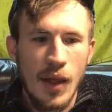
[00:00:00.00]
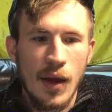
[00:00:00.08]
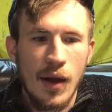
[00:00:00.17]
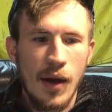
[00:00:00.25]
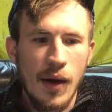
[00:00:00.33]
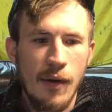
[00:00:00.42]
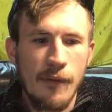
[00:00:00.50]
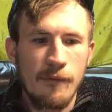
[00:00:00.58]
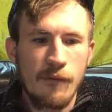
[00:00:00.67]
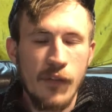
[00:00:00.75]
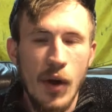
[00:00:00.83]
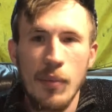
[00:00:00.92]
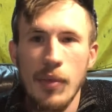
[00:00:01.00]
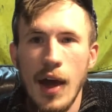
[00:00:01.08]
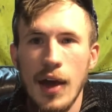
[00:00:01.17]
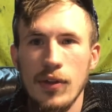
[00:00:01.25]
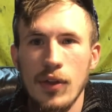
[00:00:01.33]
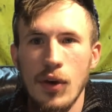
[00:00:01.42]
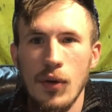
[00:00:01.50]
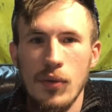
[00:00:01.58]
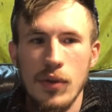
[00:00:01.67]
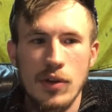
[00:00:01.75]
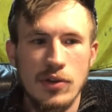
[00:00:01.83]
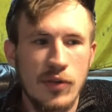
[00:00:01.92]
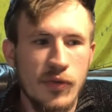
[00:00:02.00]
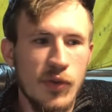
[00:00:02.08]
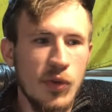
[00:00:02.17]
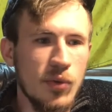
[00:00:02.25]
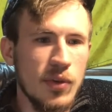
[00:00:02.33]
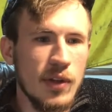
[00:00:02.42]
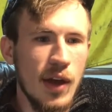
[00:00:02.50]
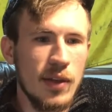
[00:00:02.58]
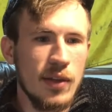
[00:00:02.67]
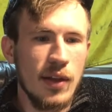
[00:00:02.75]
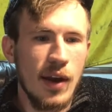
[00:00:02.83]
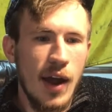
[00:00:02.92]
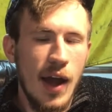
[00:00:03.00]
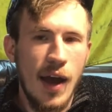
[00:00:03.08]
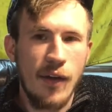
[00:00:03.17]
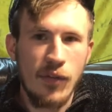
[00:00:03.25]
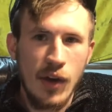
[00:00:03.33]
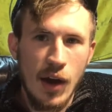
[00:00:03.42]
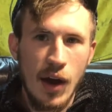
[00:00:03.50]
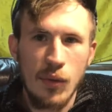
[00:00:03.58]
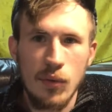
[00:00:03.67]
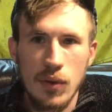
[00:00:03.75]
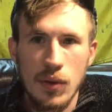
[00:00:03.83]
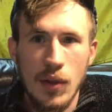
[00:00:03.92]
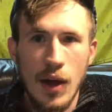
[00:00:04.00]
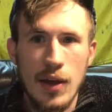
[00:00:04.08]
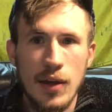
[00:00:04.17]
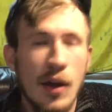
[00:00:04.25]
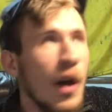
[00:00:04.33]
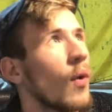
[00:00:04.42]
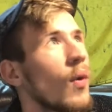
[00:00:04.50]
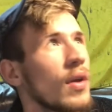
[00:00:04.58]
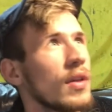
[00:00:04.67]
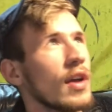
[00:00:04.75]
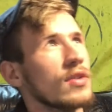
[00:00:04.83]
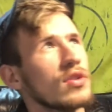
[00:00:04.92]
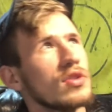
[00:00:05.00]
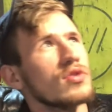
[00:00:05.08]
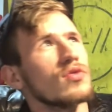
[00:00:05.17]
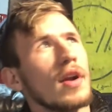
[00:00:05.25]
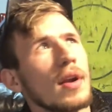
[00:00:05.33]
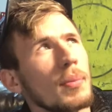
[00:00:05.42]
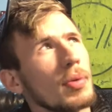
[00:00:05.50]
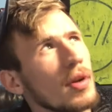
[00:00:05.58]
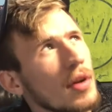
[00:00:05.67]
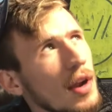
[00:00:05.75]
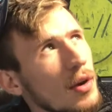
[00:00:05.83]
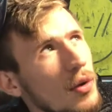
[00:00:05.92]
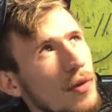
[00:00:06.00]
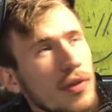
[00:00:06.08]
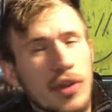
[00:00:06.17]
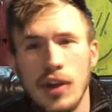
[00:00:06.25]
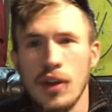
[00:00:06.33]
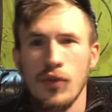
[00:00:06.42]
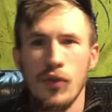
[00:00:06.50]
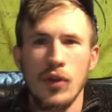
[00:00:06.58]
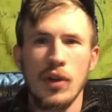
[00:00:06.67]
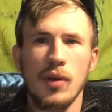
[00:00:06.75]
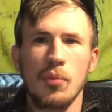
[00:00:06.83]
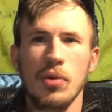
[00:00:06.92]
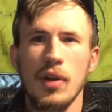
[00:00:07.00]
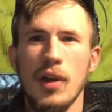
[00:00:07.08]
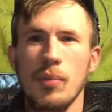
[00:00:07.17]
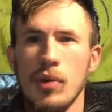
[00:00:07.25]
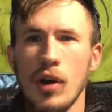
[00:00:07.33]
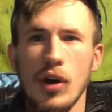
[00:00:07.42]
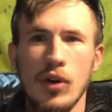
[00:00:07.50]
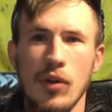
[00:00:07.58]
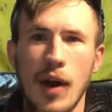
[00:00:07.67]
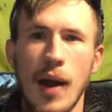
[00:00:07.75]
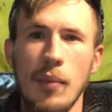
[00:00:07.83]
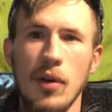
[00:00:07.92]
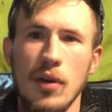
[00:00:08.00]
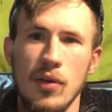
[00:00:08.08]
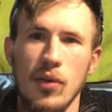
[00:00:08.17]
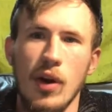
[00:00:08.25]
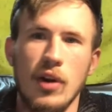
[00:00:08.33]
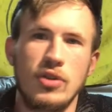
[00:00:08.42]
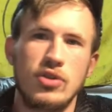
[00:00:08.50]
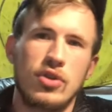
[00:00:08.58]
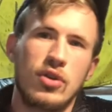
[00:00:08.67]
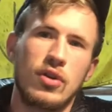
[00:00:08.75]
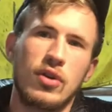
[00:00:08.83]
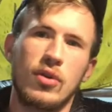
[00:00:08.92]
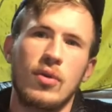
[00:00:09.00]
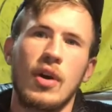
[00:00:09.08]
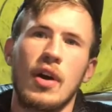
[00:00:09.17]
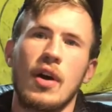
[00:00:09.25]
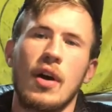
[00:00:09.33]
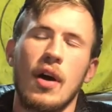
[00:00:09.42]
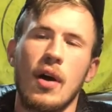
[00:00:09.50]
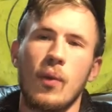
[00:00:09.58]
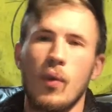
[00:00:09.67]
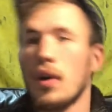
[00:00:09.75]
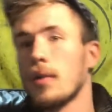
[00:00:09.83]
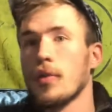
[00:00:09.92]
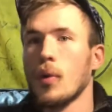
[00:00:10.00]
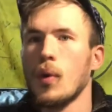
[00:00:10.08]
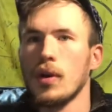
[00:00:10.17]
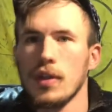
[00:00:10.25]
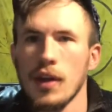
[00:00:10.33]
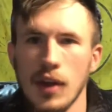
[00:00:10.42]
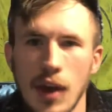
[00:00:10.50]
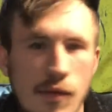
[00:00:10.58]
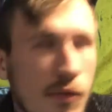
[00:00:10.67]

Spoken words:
from that though, there's a few sets that I have that I really like. One's actually just right up here, and I don't even think it's fully complete, but I'll grab it so I can show you one of the ones that came